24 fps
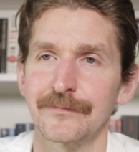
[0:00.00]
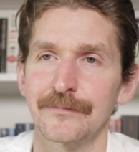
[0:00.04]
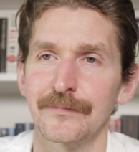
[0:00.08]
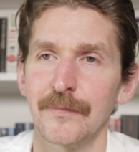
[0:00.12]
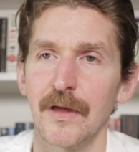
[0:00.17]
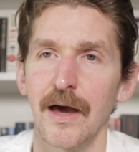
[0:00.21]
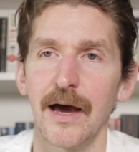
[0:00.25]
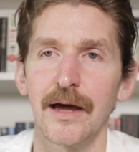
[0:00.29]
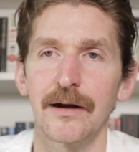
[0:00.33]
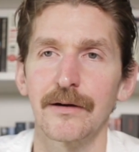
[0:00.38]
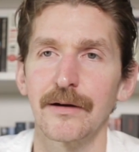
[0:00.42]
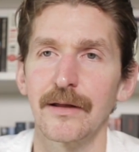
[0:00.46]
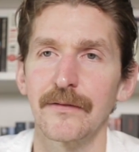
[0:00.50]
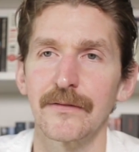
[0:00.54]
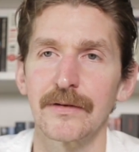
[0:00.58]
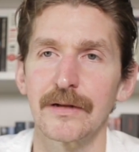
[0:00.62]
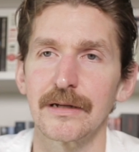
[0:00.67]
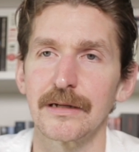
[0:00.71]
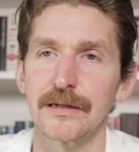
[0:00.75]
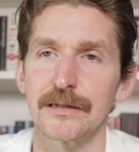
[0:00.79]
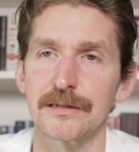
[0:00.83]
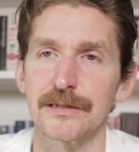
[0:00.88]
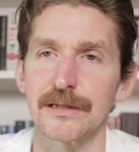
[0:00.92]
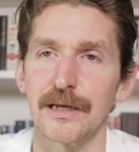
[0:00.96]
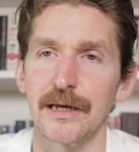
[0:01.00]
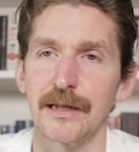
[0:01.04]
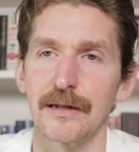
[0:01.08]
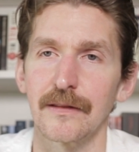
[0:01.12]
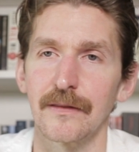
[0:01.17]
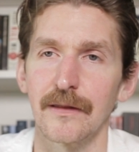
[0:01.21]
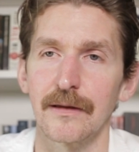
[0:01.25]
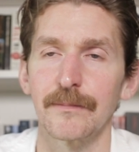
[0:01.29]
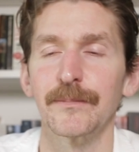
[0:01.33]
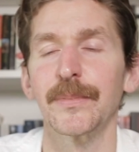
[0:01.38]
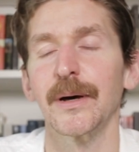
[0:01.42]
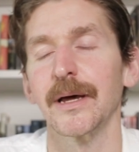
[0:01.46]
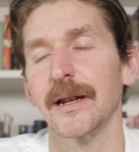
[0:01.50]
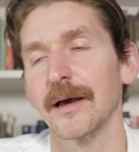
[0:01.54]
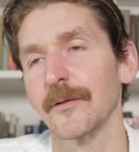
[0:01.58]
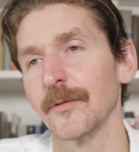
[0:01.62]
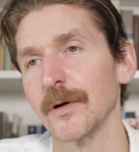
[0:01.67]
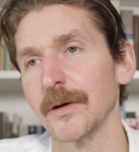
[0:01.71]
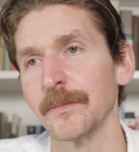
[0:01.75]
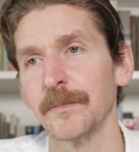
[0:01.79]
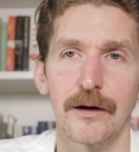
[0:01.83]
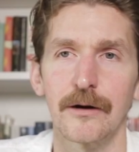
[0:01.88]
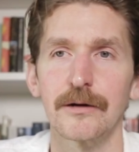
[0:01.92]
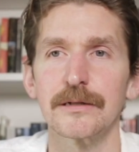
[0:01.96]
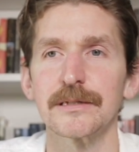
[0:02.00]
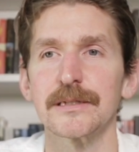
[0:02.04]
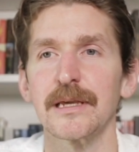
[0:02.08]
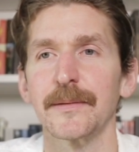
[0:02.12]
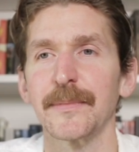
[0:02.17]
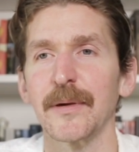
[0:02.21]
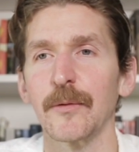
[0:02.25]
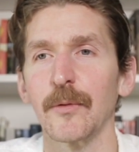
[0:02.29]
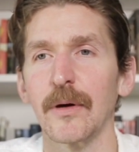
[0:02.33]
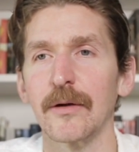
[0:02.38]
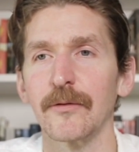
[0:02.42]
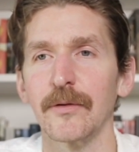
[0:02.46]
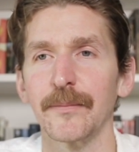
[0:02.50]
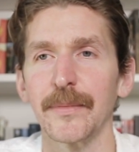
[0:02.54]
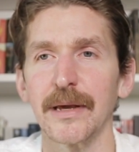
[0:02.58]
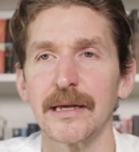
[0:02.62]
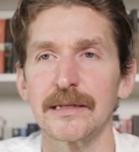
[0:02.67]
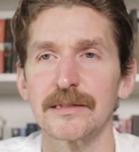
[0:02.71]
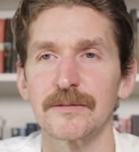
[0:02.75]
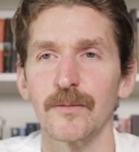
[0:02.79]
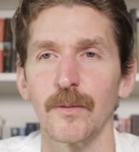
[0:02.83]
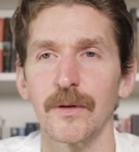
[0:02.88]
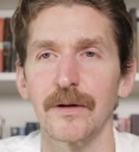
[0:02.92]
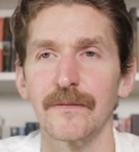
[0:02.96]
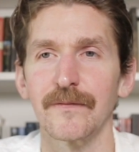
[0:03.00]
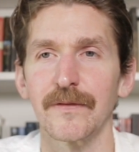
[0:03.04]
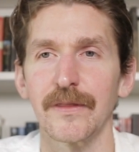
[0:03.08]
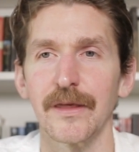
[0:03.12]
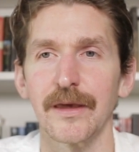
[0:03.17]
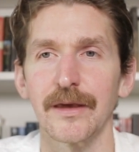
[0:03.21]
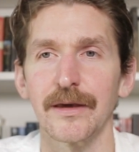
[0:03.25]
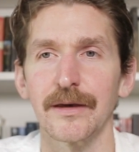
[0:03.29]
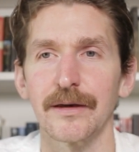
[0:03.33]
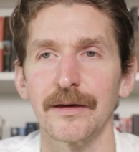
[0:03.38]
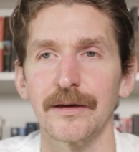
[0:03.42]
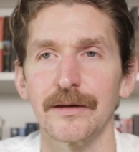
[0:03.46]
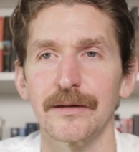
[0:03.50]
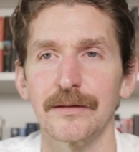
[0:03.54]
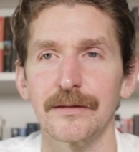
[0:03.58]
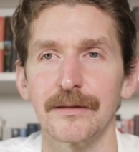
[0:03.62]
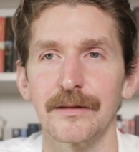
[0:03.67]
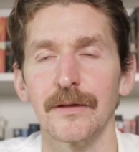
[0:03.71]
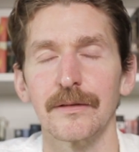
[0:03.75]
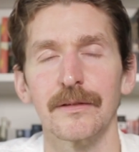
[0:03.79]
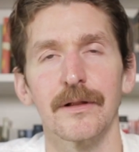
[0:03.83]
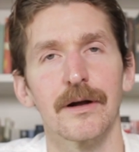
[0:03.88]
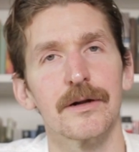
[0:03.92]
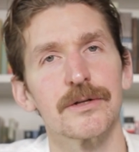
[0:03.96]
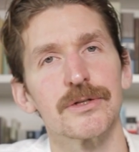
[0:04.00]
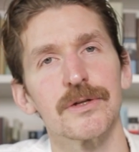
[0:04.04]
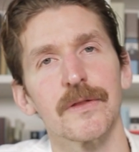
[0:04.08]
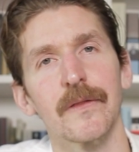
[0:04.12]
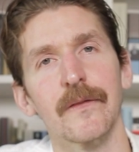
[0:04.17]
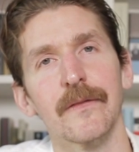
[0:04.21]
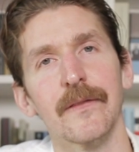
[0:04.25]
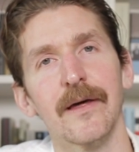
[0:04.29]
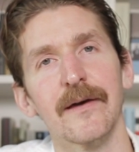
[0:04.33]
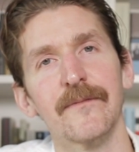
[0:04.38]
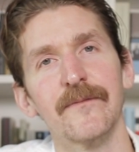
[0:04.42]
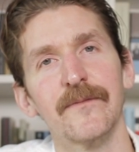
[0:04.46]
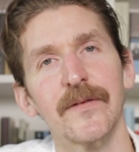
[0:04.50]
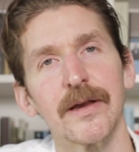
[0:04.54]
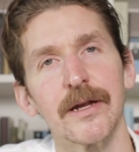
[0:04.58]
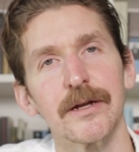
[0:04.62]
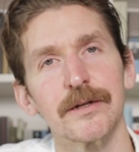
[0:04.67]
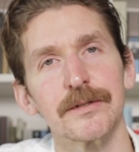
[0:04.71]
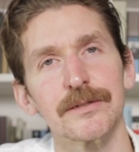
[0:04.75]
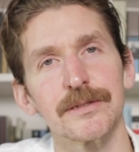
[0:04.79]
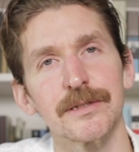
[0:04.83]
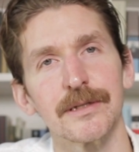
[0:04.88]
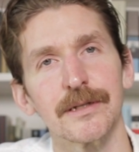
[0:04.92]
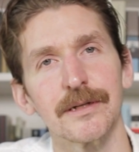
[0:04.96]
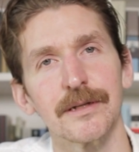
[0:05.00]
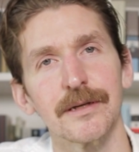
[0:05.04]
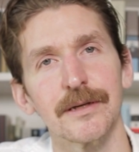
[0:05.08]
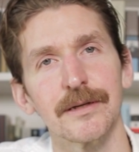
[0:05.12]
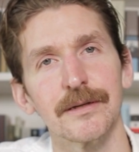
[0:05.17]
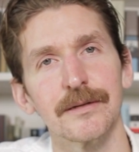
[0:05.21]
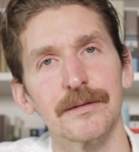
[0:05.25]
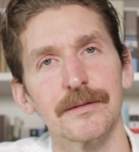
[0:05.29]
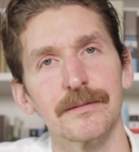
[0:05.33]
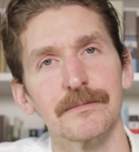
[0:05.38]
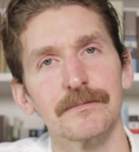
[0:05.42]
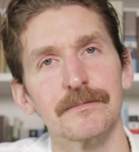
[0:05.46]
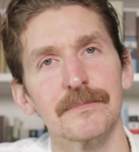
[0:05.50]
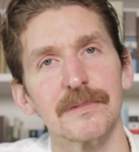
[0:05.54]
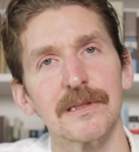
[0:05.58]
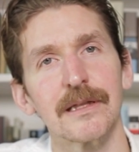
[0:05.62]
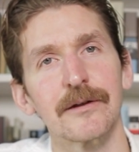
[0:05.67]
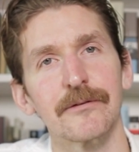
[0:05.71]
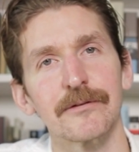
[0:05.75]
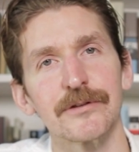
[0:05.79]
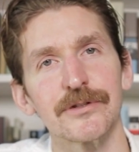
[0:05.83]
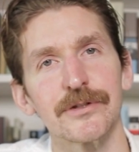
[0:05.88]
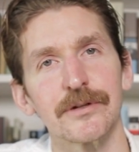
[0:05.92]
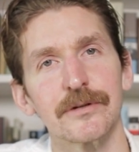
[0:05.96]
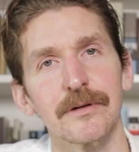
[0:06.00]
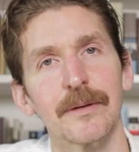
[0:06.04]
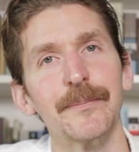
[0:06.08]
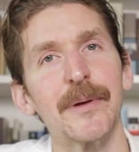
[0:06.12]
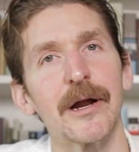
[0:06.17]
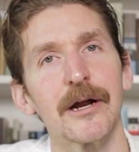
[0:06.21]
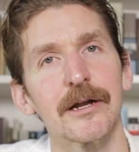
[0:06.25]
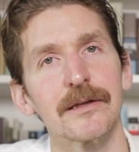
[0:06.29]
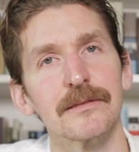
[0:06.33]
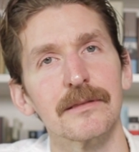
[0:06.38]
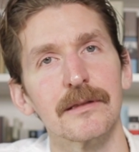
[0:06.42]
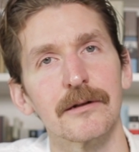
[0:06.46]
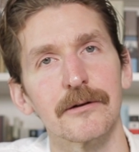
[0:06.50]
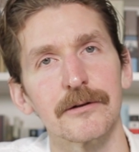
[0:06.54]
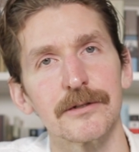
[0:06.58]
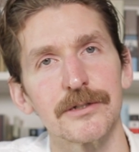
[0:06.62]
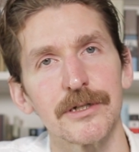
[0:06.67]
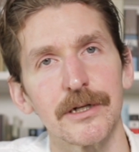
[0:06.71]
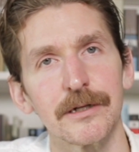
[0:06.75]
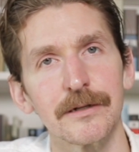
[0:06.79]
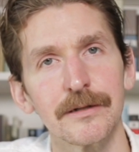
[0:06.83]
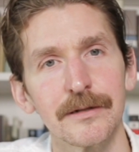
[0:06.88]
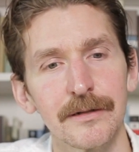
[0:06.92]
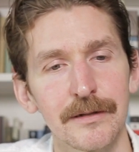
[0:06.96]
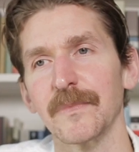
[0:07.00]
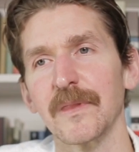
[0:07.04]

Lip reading: I don't even need to say anything, but I will. Ernest Hemingway remains one of the larger-than-life figures in literature, American literature.